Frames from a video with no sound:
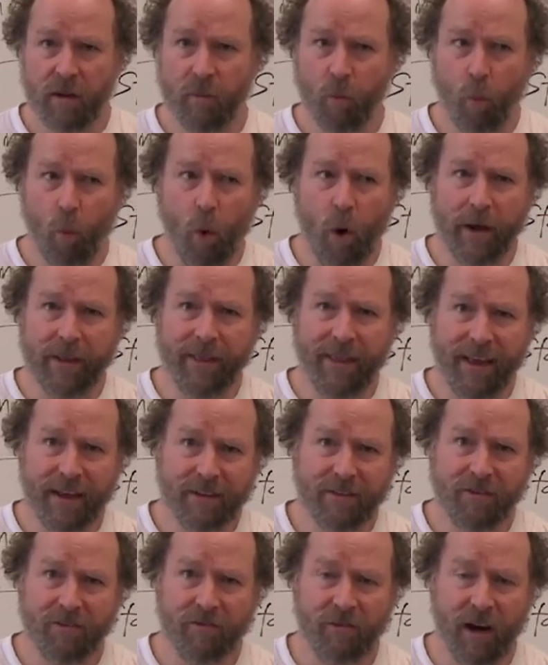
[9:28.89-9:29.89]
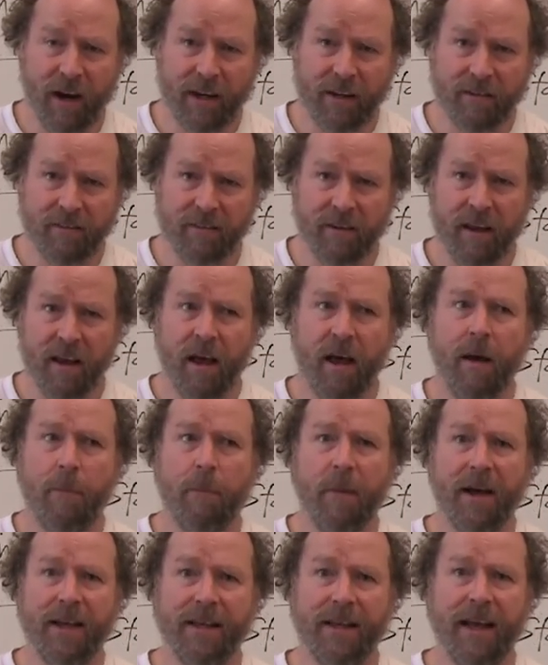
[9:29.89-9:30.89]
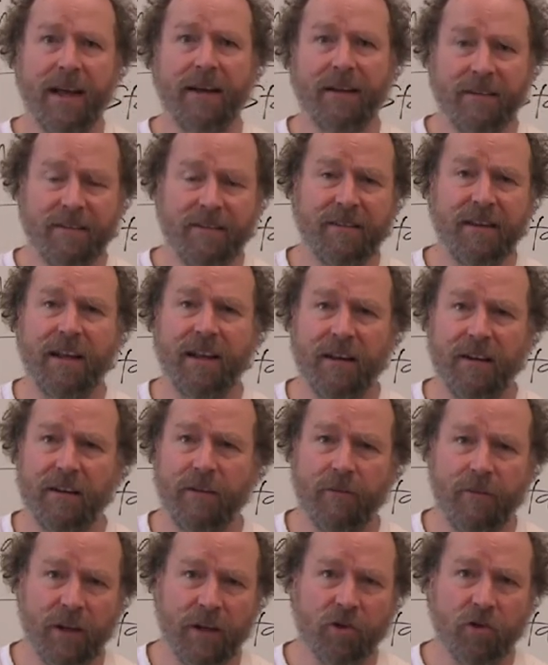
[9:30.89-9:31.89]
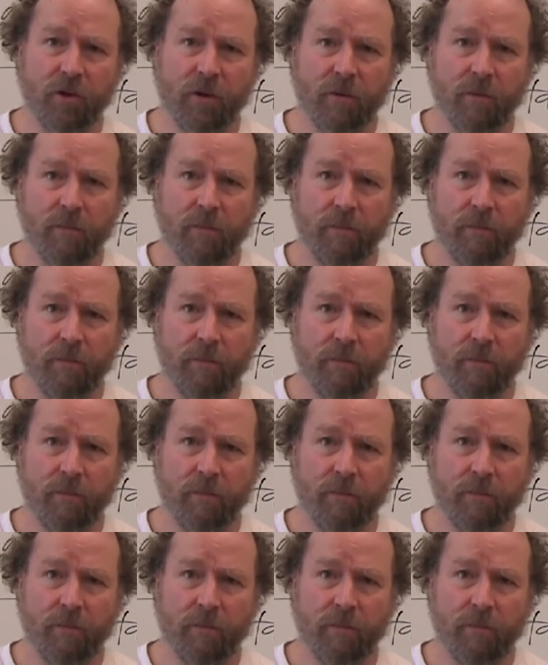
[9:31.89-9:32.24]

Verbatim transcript: won their strikes by getting state intervention